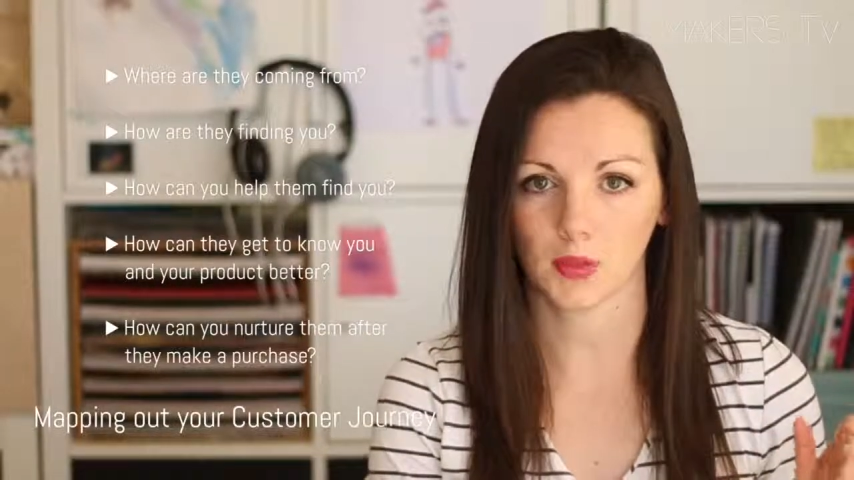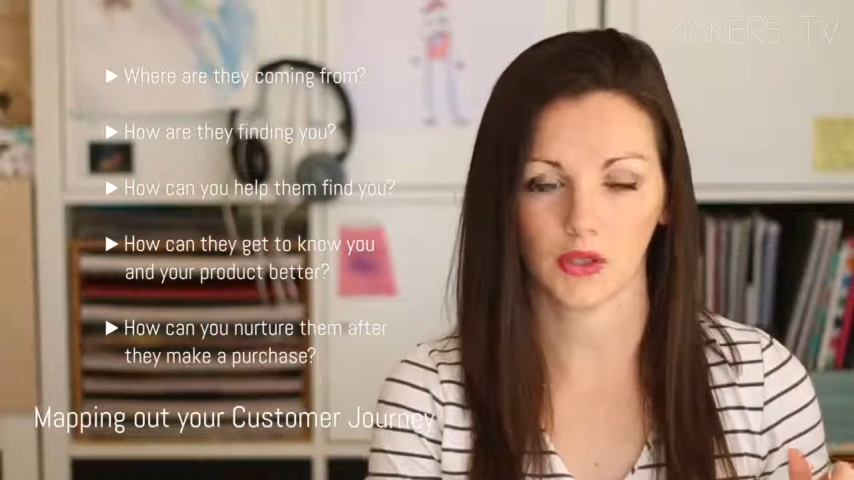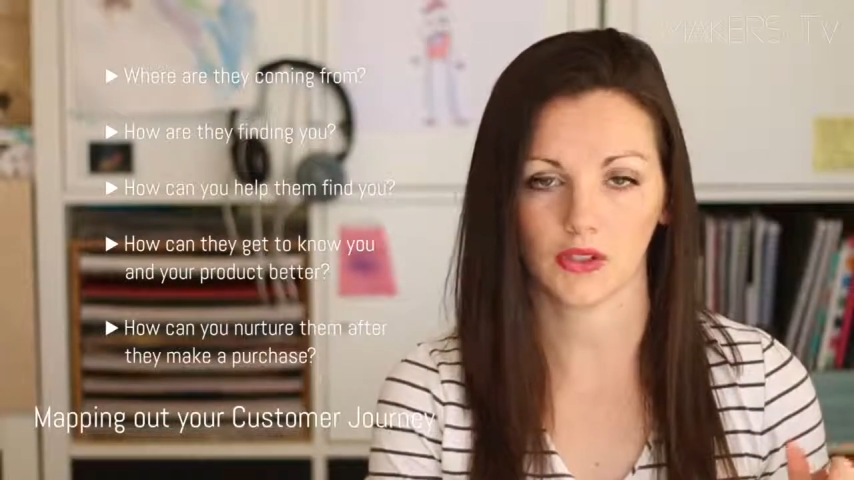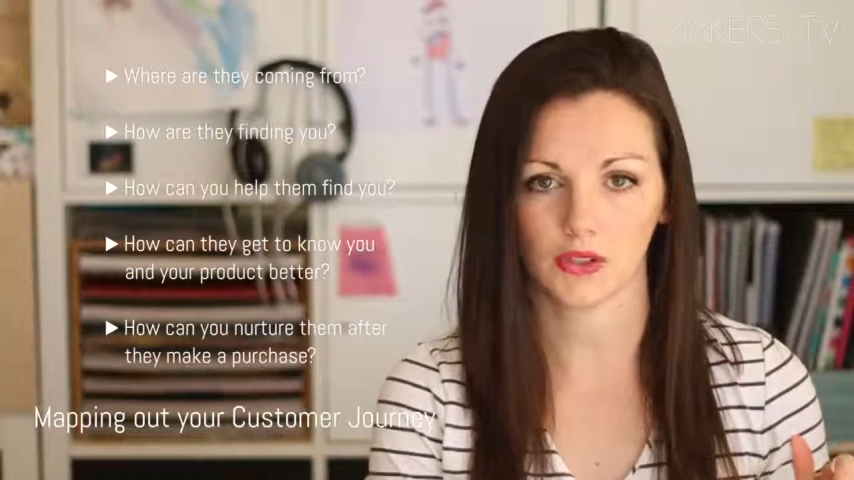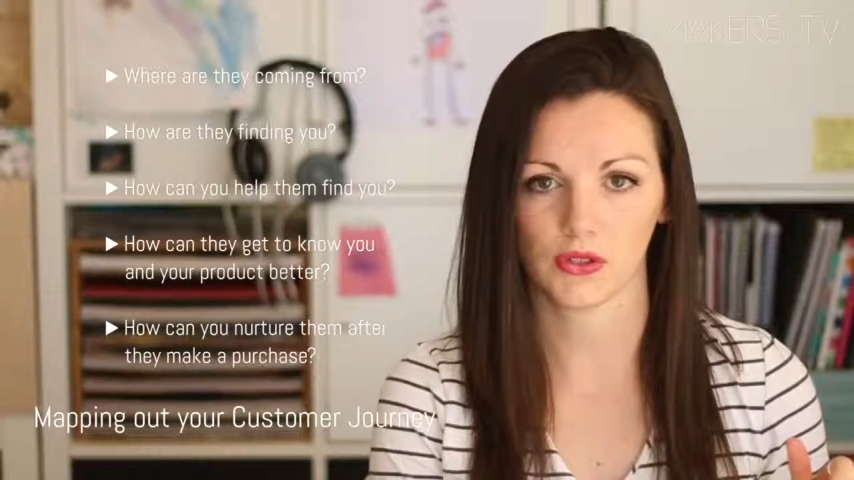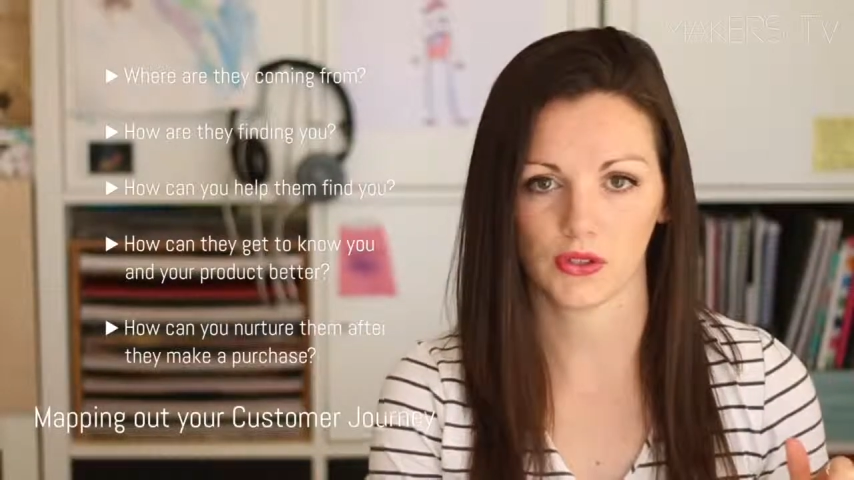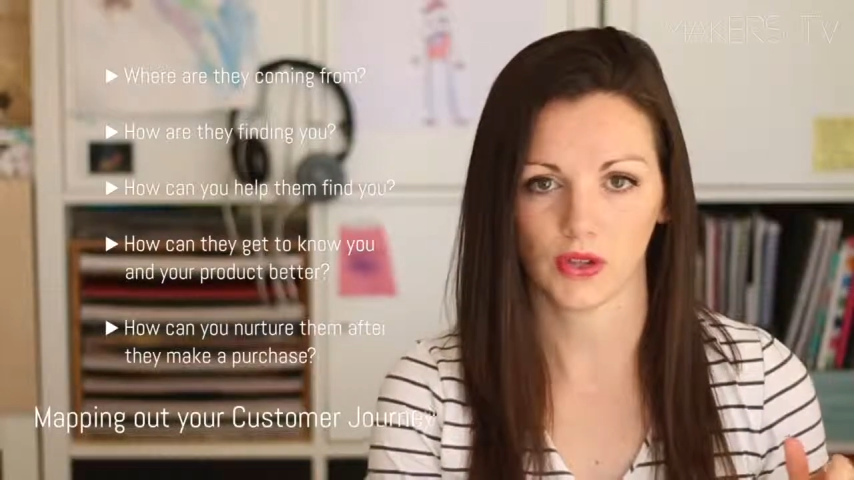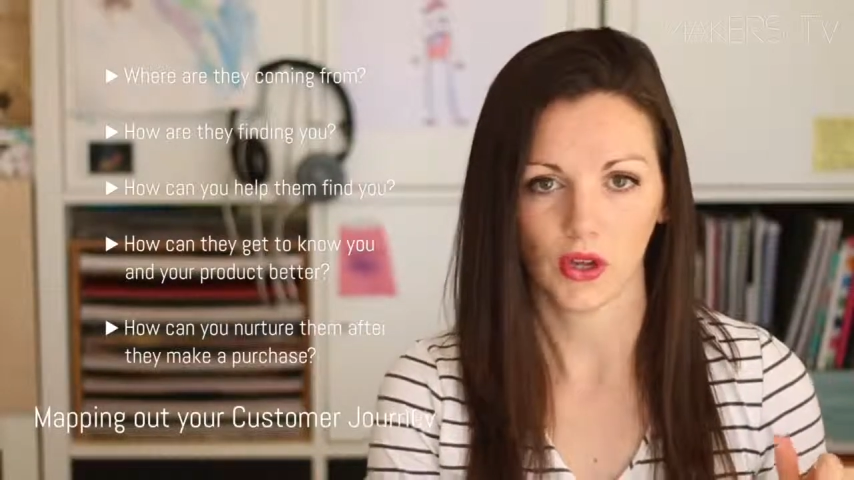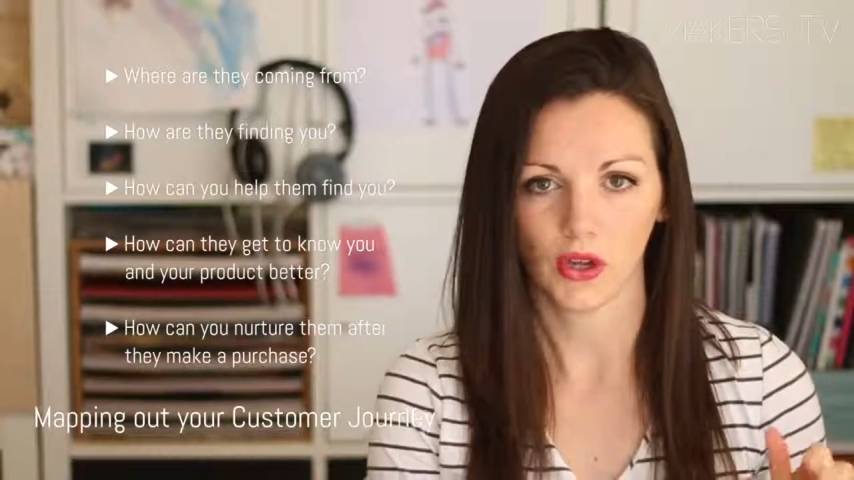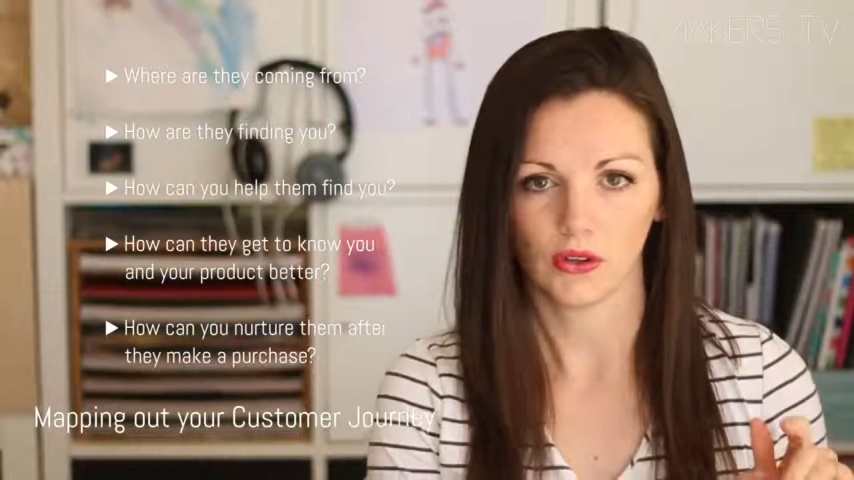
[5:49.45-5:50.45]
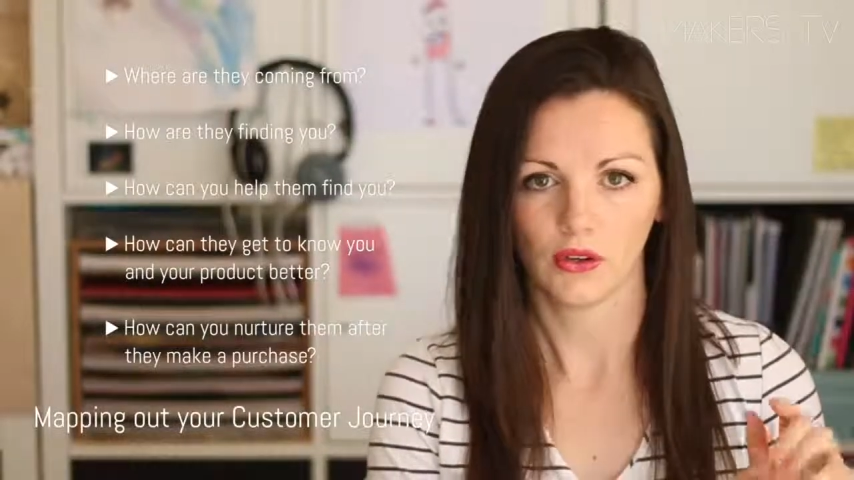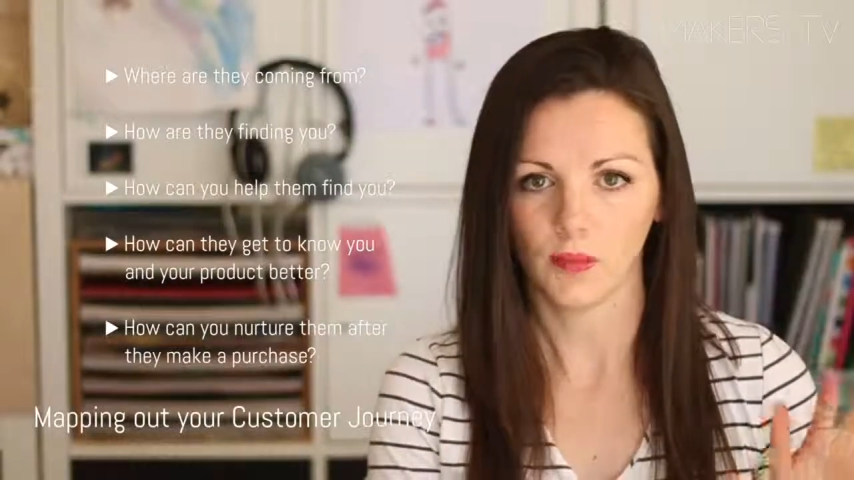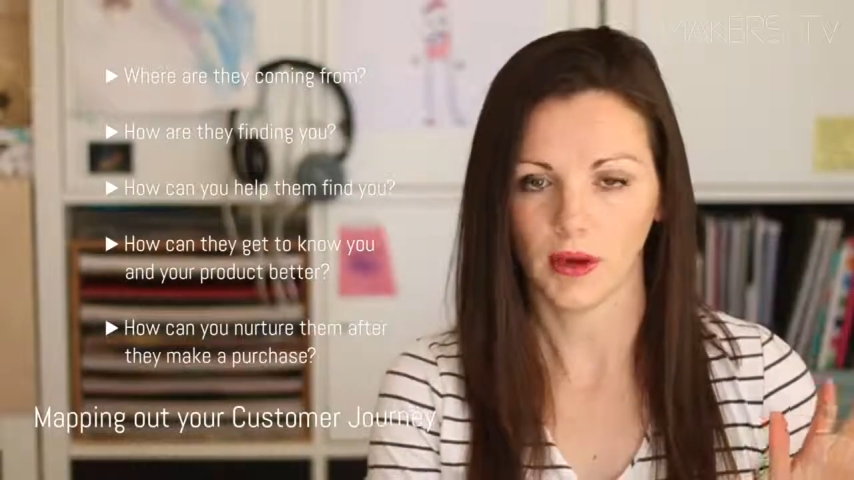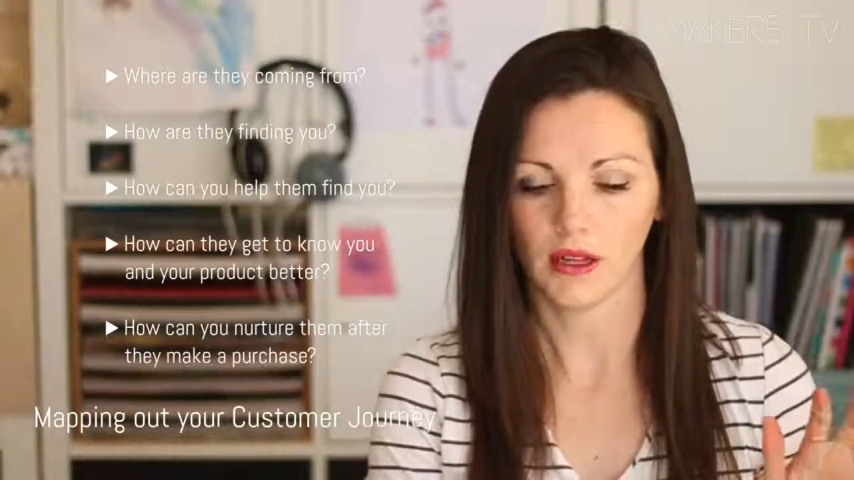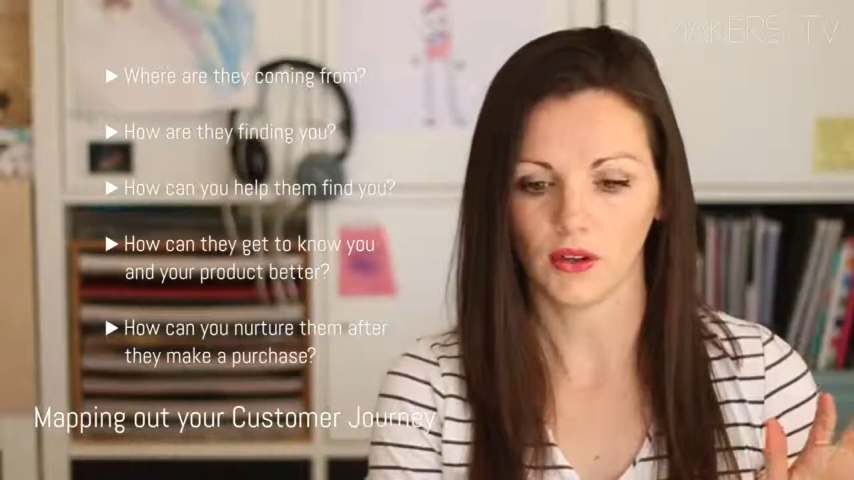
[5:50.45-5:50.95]
purchase,
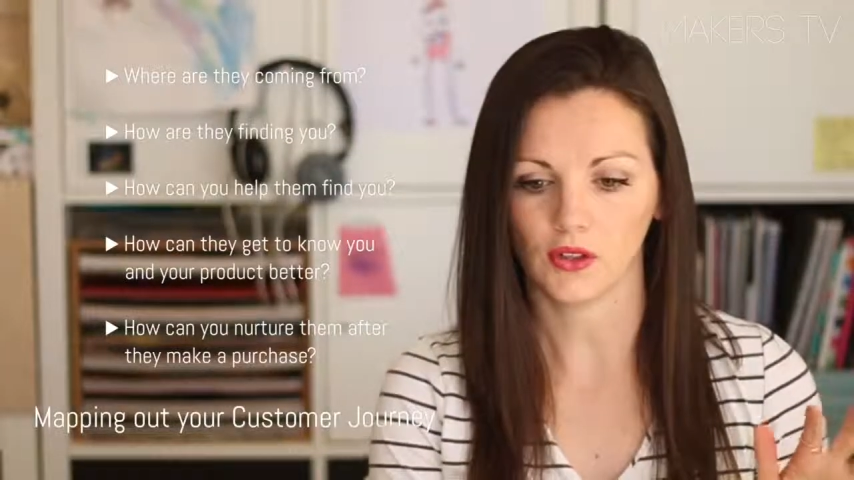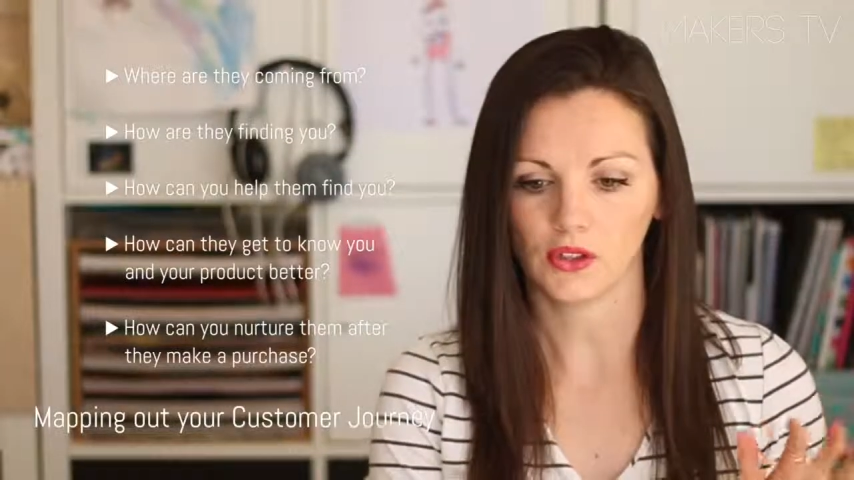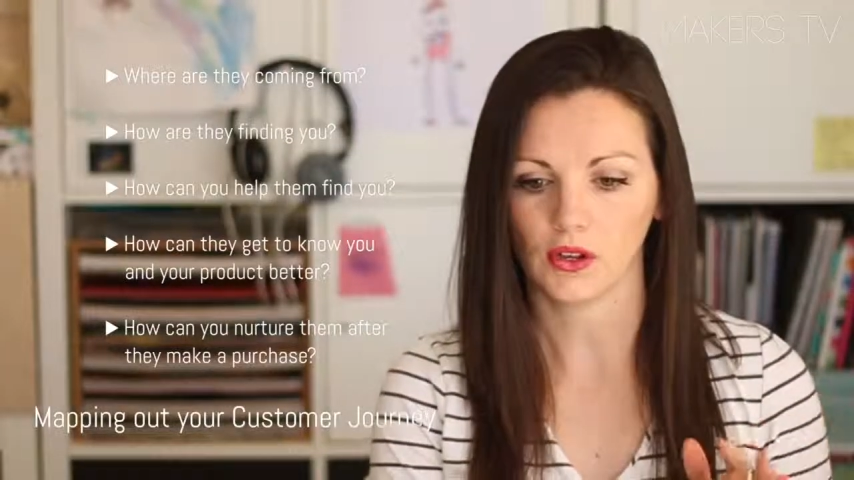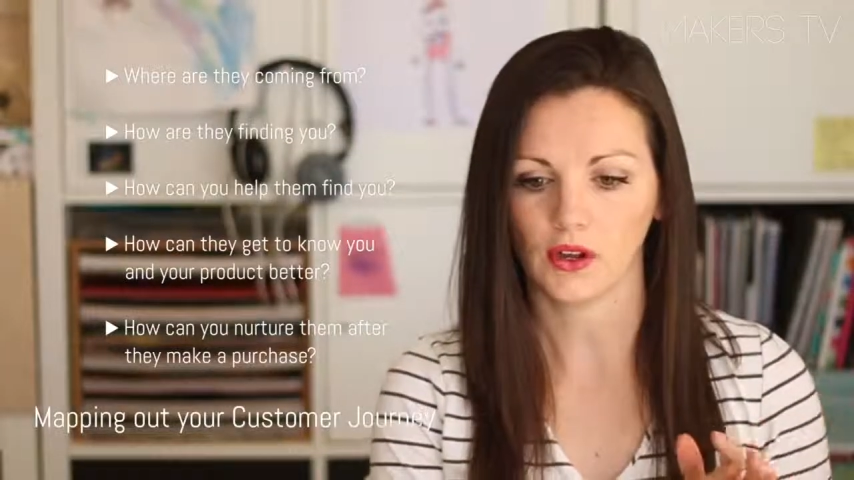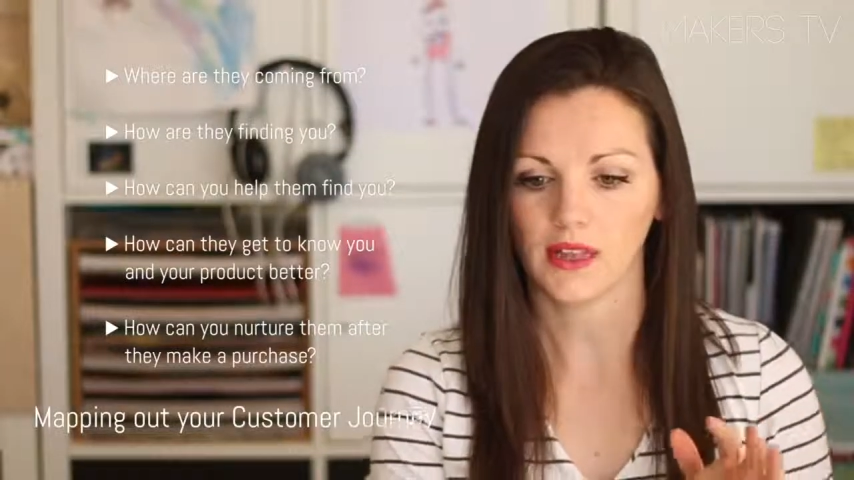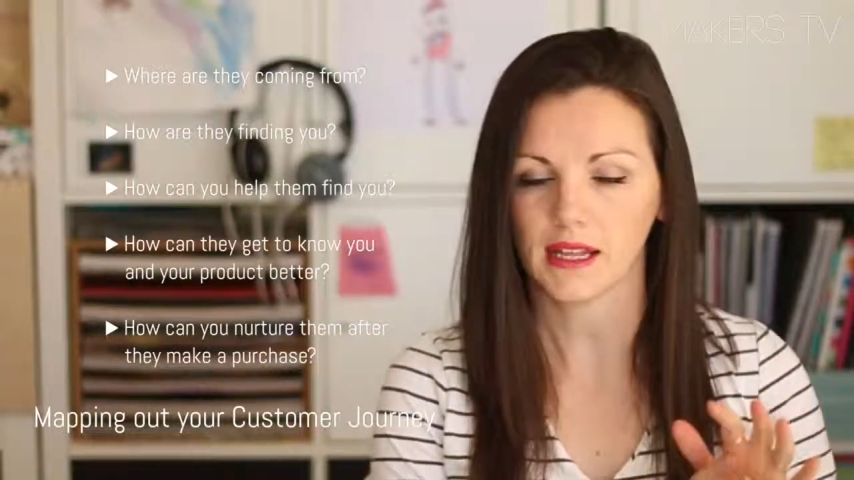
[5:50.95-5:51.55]
not by a long shot.